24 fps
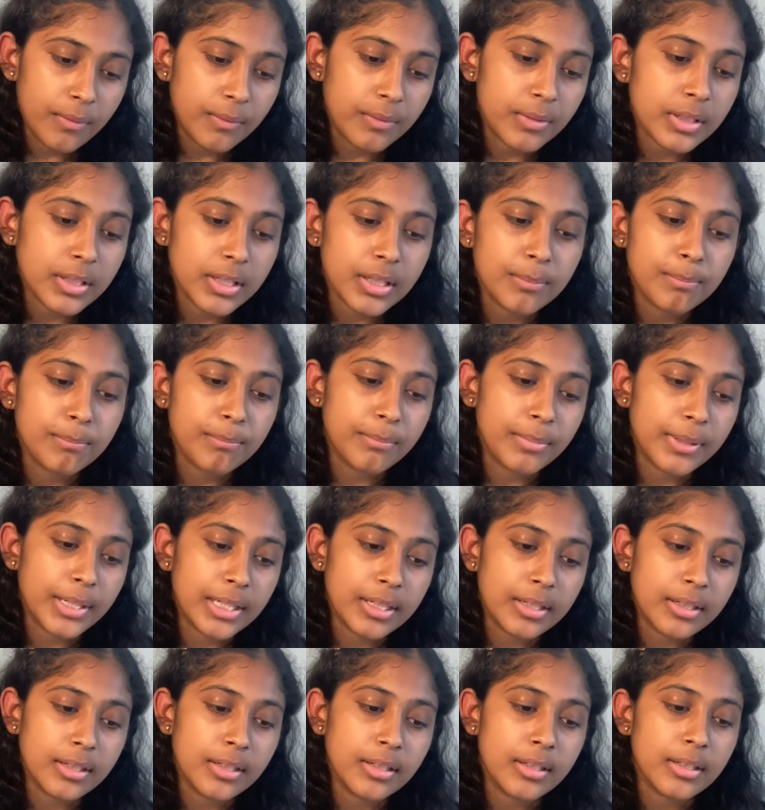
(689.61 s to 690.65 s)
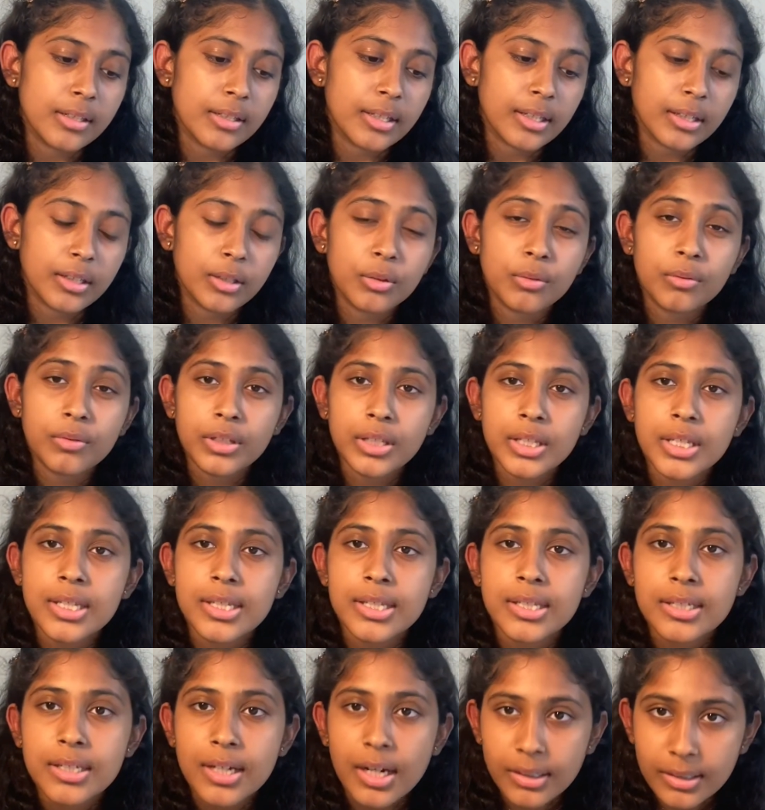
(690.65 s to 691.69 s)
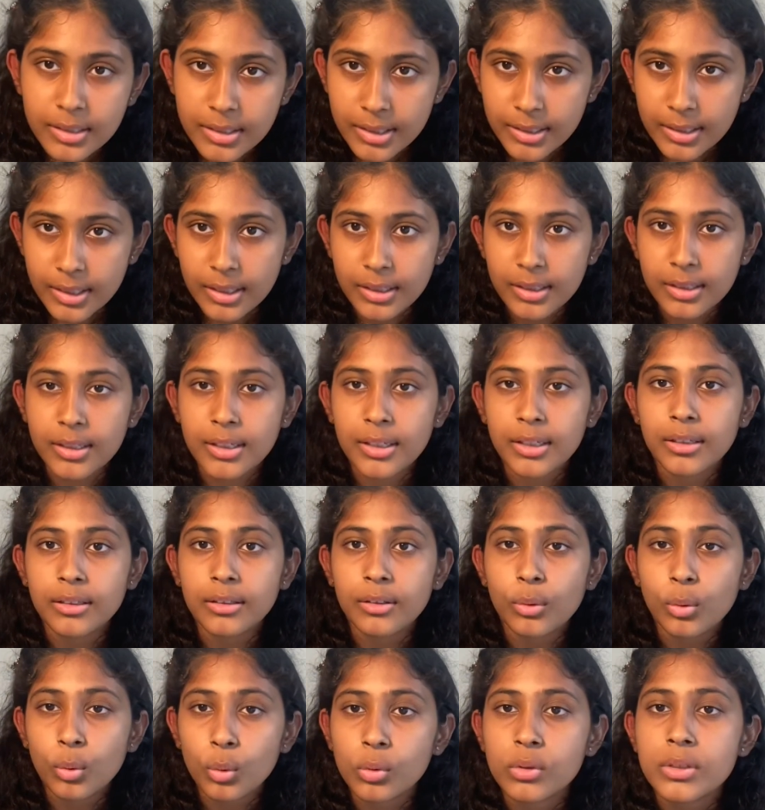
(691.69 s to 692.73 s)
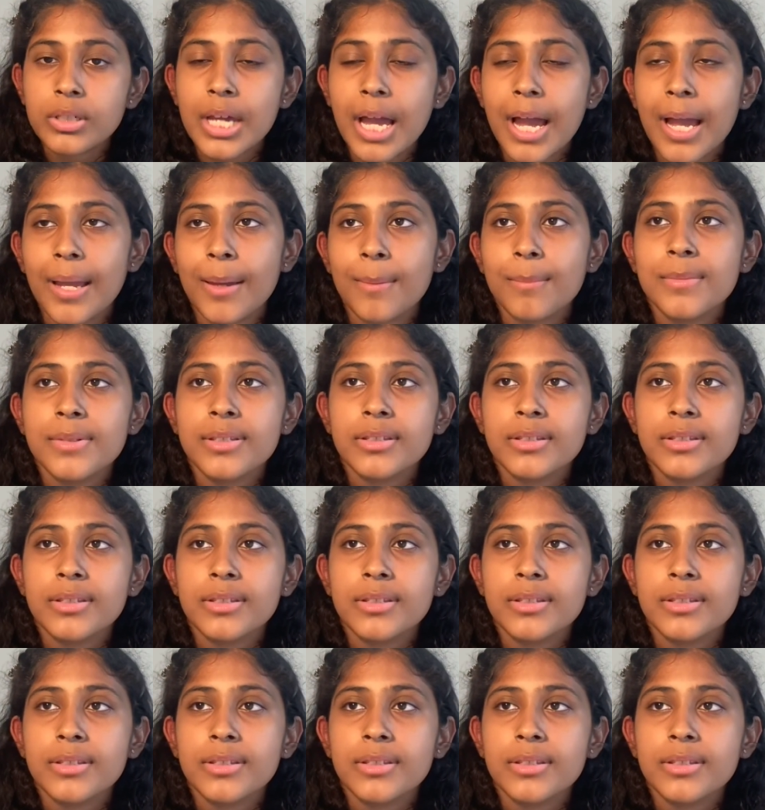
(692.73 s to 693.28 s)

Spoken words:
really been, like you really stuck to that thing the whole time.